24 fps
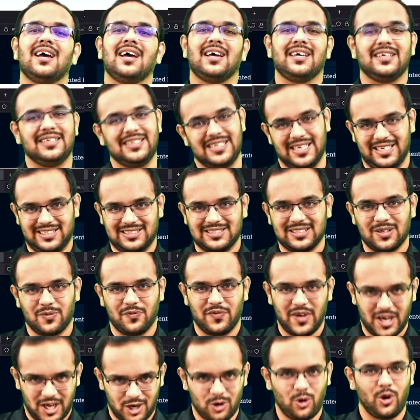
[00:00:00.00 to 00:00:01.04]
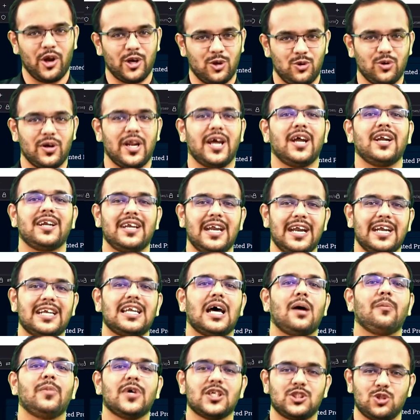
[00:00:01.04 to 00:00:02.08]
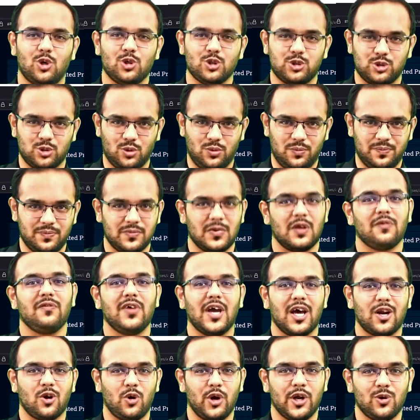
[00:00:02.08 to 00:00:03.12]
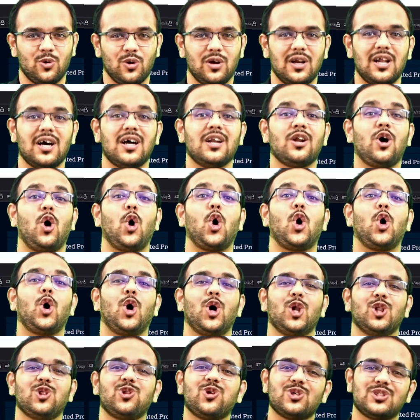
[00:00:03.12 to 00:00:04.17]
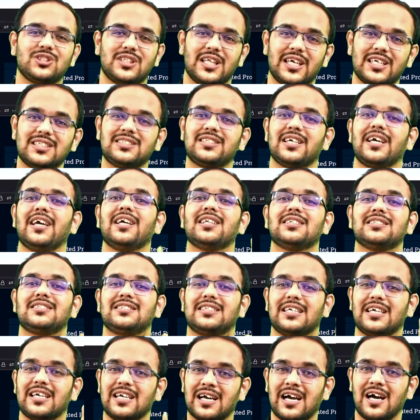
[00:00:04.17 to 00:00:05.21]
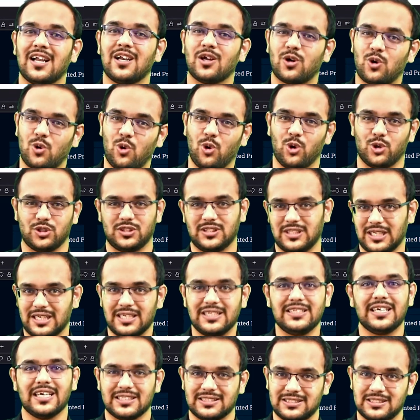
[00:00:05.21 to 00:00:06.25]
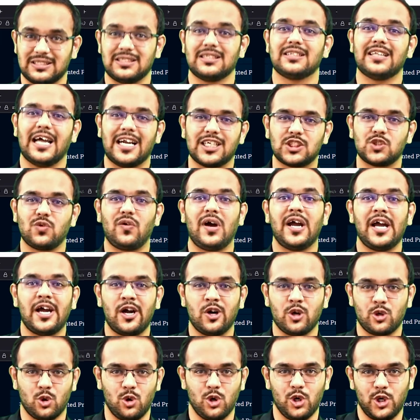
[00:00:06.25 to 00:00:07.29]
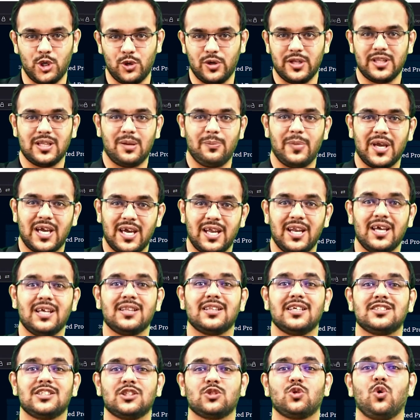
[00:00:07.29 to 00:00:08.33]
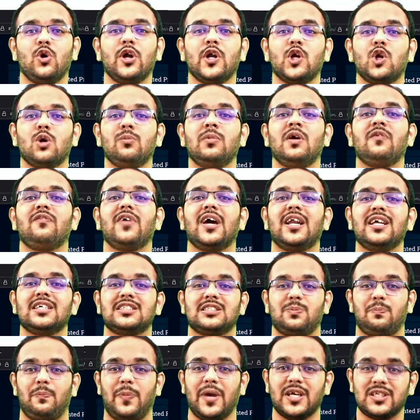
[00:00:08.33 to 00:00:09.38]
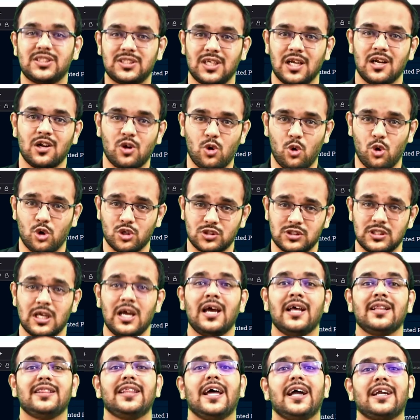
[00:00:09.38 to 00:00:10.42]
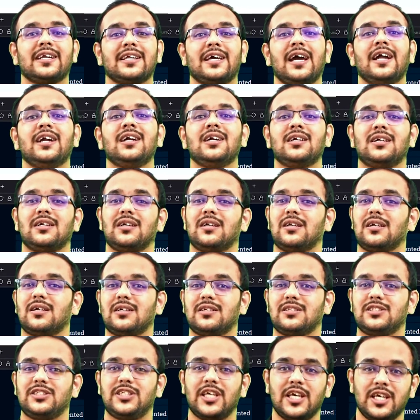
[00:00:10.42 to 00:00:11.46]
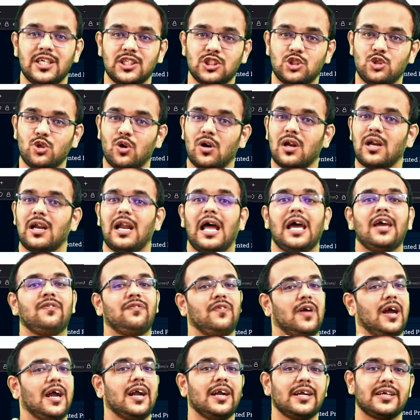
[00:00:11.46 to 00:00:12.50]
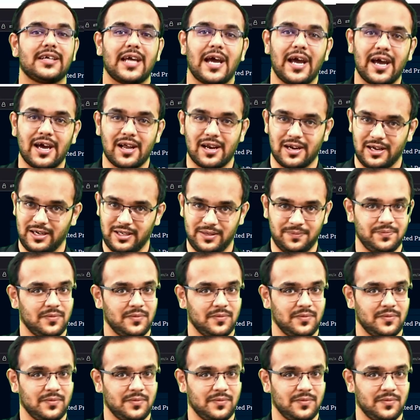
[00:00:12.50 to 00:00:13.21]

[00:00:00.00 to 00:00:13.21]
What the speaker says: yes, we are going to take database also. We are going to learn all those things in single course. Yes, that's why I told you in the beginning, this is going to be very special course that can change your life entirely.